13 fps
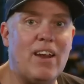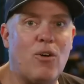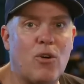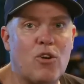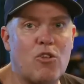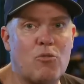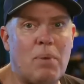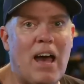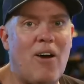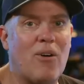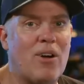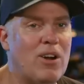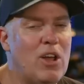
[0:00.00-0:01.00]

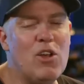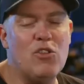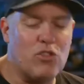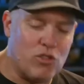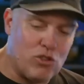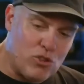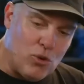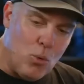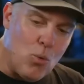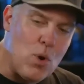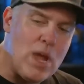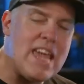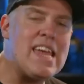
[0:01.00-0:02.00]
horsepower,
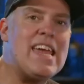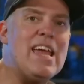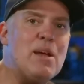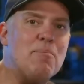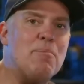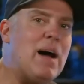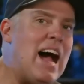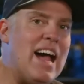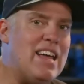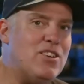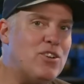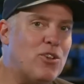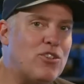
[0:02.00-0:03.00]
squeaking
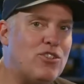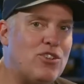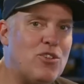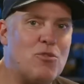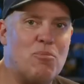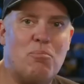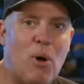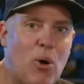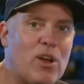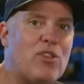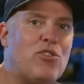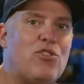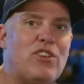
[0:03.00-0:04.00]
by Dulcich's
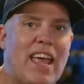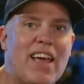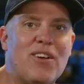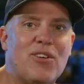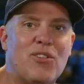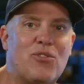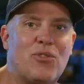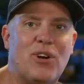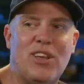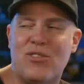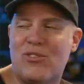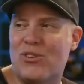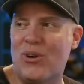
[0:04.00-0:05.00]
bogus standards for
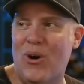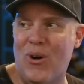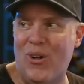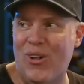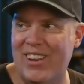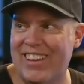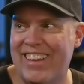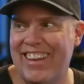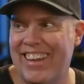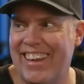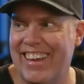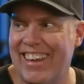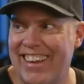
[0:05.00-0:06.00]
his goal,
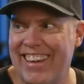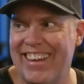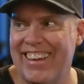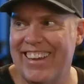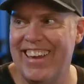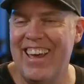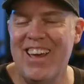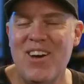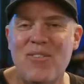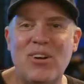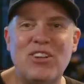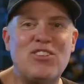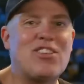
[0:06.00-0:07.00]

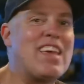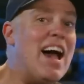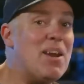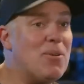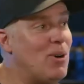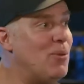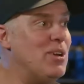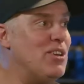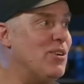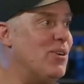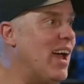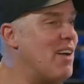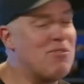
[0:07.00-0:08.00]
which is kind of what we
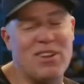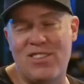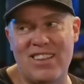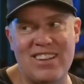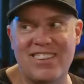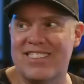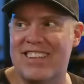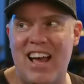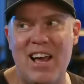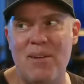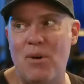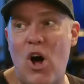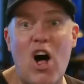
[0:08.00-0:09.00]
do every single
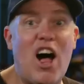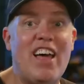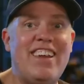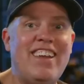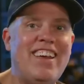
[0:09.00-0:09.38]
time on